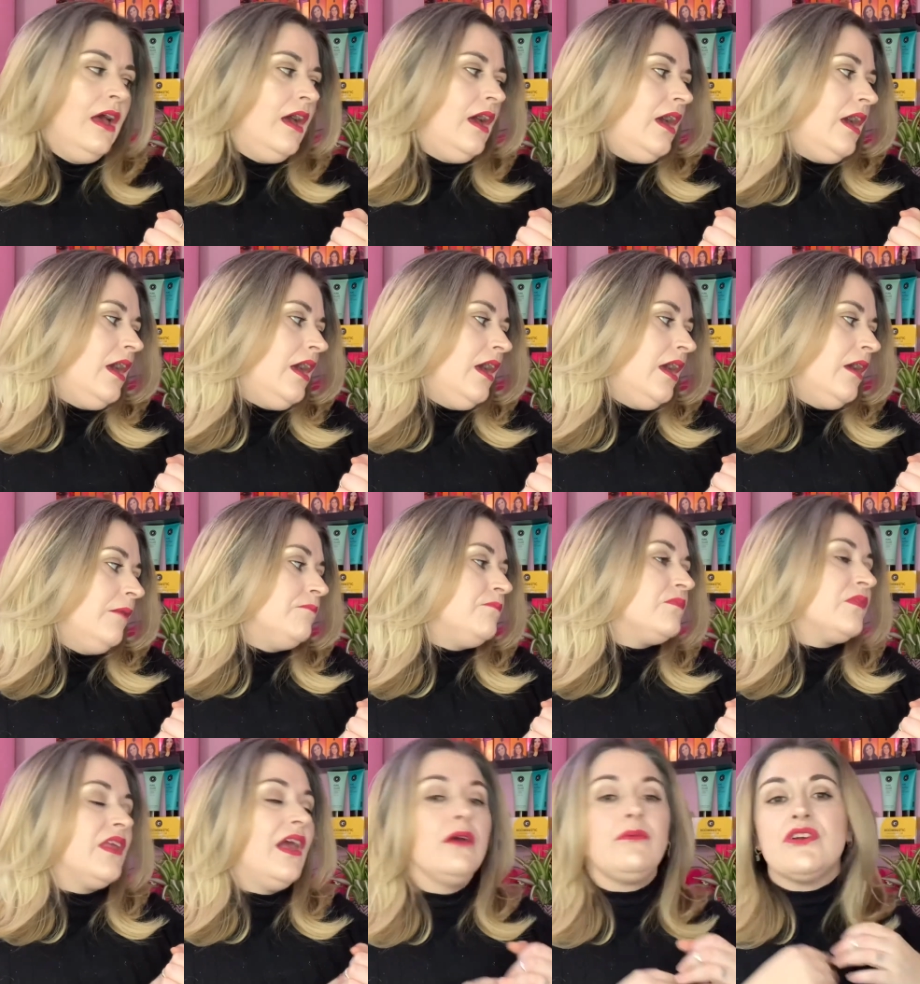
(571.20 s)
um,
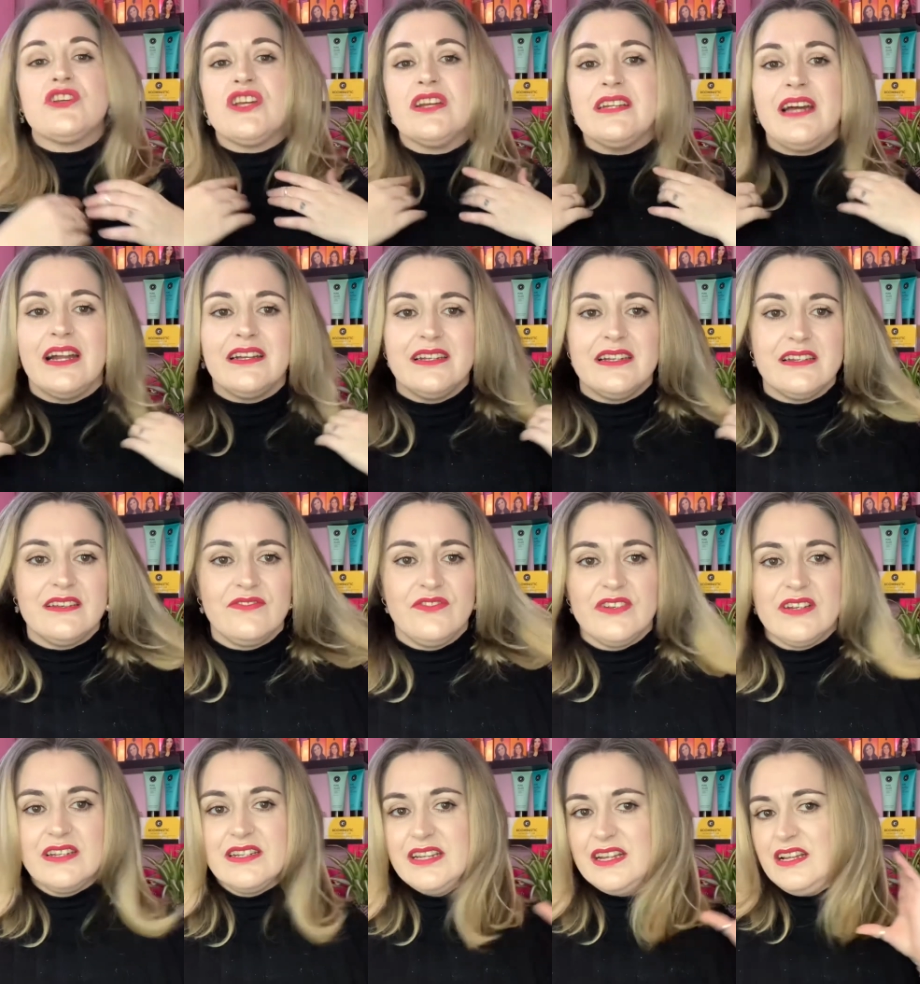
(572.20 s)
I wish I'd had it for
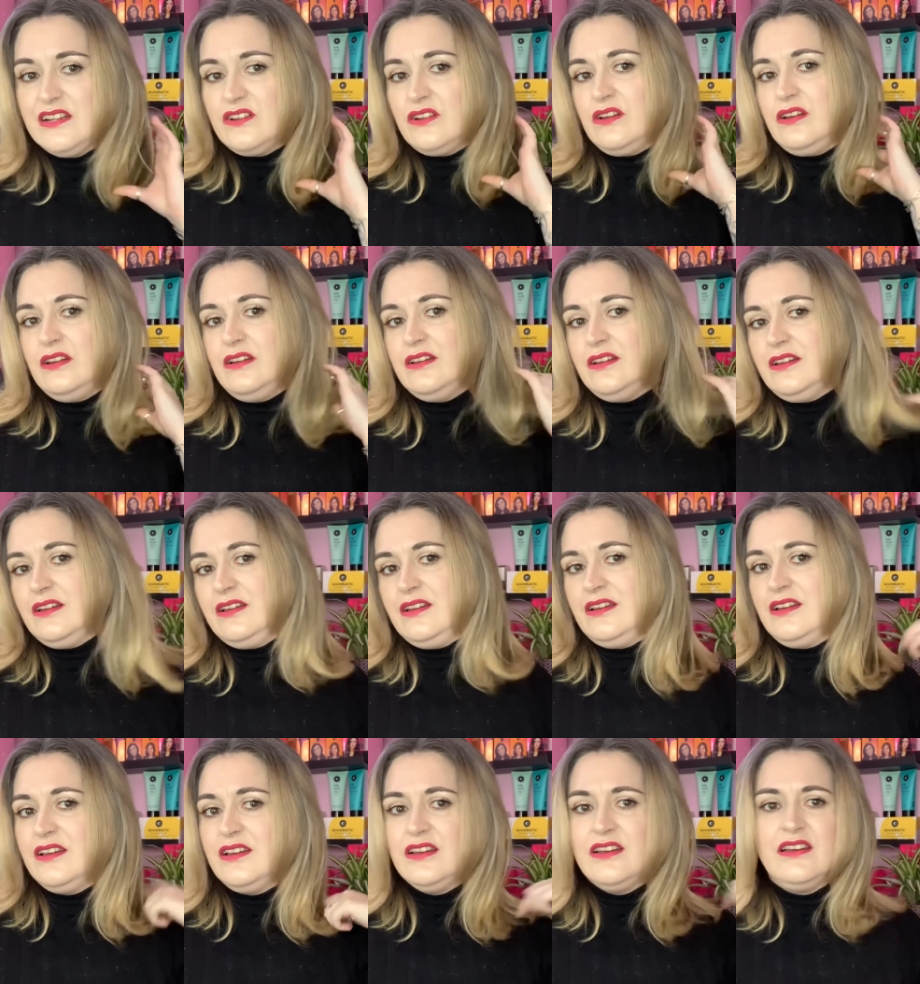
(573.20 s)
today to
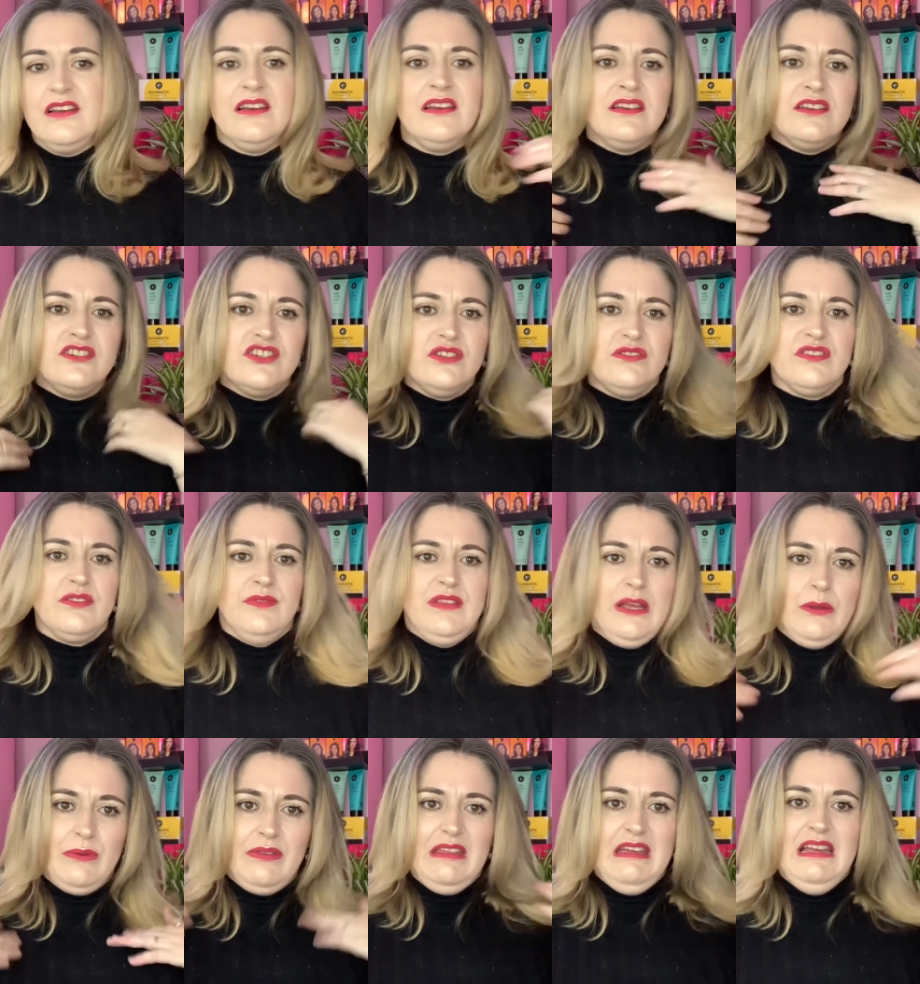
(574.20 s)
do
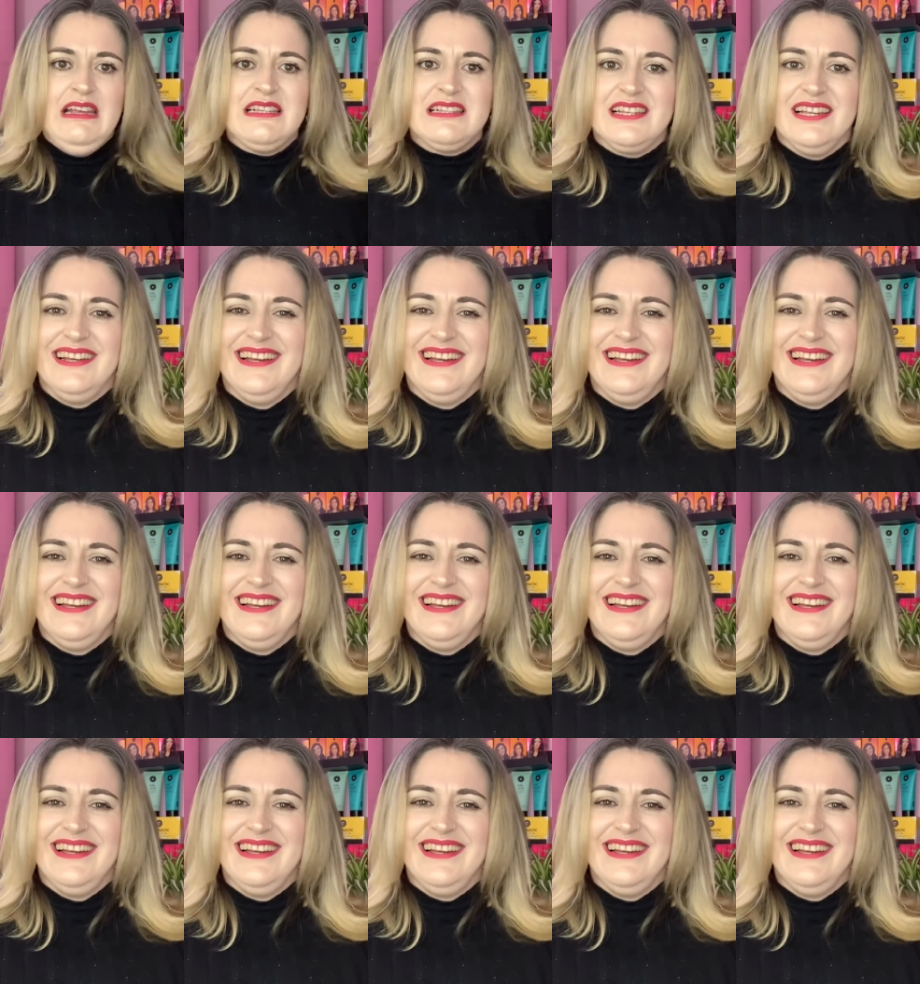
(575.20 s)
something with this